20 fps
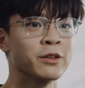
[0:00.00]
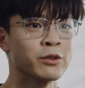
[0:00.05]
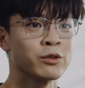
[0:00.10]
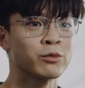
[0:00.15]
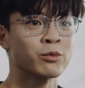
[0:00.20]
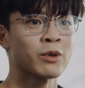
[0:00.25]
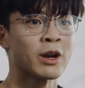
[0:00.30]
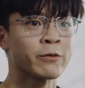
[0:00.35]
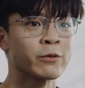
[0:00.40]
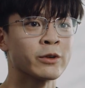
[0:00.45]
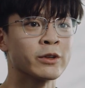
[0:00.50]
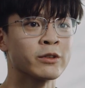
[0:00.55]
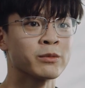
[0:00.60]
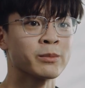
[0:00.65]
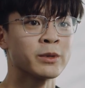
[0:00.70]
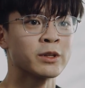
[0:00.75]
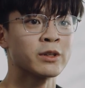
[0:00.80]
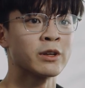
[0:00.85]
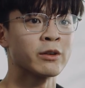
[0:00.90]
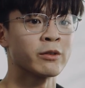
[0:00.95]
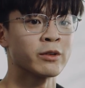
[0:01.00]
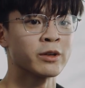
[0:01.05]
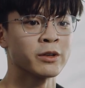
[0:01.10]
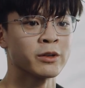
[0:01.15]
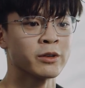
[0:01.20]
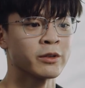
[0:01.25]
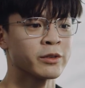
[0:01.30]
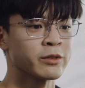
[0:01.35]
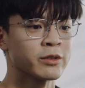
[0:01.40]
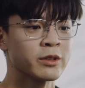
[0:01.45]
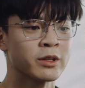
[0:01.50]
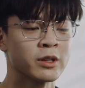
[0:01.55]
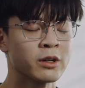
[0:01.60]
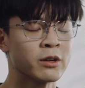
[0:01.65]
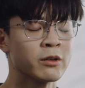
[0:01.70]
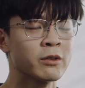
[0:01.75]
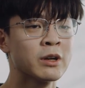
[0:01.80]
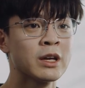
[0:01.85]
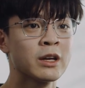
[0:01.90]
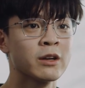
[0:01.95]
those reference materials,
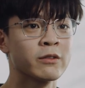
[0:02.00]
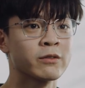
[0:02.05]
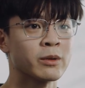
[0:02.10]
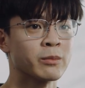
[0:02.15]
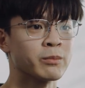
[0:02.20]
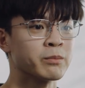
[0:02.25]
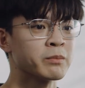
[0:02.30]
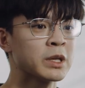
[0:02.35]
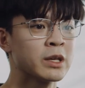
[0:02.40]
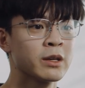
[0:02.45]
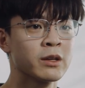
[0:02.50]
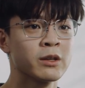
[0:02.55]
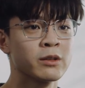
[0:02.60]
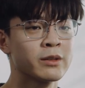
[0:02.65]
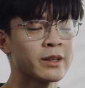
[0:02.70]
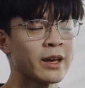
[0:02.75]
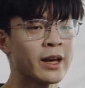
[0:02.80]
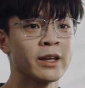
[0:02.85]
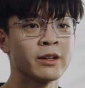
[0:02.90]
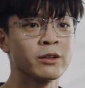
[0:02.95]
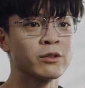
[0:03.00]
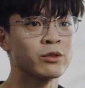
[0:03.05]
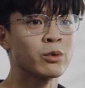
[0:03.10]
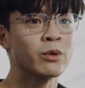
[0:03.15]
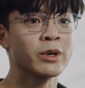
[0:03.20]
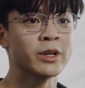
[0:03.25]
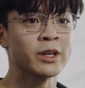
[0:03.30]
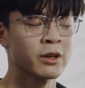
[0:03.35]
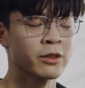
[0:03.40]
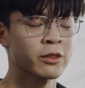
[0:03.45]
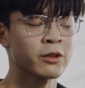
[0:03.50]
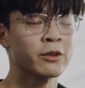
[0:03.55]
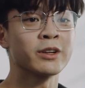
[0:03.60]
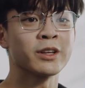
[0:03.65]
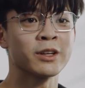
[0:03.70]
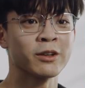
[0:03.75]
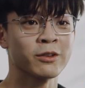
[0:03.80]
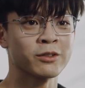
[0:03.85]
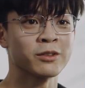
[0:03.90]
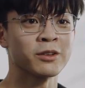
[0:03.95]
from 10, 20,
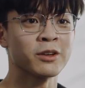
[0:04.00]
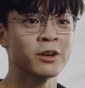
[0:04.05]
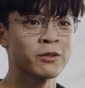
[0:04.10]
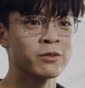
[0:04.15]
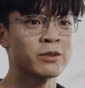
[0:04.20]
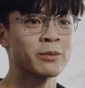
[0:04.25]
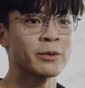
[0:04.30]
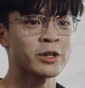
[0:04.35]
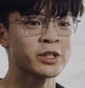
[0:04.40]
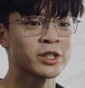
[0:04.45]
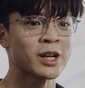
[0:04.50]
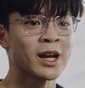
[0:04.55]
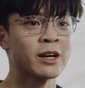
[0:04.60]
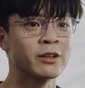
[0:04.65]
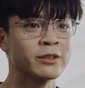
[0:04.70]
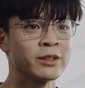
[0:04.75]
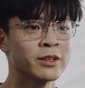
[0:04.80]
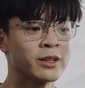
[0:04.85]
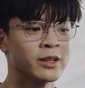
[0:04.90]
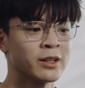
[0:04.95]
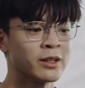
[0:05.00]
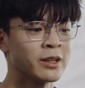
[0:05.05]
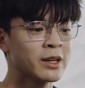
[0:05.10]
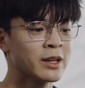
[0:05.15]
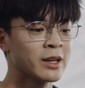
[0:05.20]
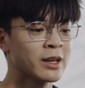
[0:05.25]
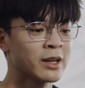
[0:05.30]
30 years ago from our childhood